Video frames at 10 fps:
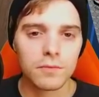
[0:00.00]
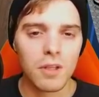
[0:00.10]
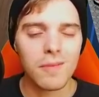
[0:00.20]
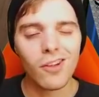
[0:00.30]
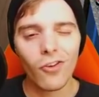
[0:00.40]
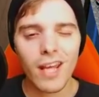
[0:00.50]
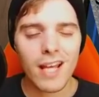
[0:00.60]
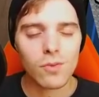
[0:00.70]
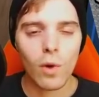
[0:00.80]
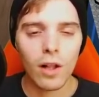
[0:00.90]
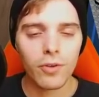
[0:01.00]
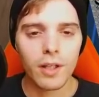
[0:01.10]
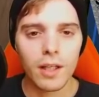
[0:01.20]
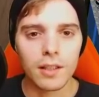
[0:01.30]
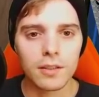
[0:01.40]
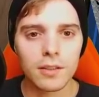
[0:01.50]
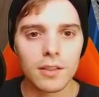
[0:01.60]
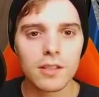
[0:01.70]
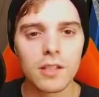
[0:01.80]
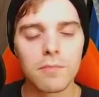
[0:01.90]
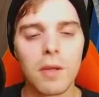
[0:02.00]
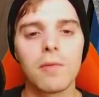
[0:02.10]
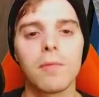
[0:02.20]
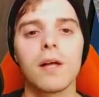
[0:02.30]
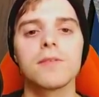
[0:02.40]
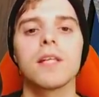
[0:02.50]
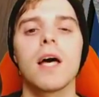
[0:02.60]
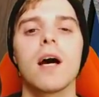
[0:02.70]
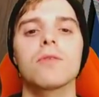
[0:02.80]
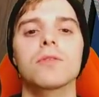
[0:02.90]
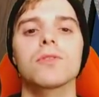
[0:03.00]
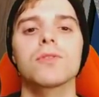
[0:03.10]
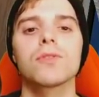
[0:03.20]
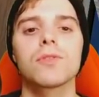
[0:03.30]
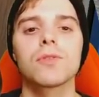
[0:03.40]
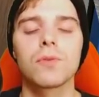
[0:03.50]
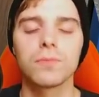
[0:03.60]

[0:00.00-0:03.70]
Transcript: Maybe he already has Welder in hand. Is there Baby Blounts in the house?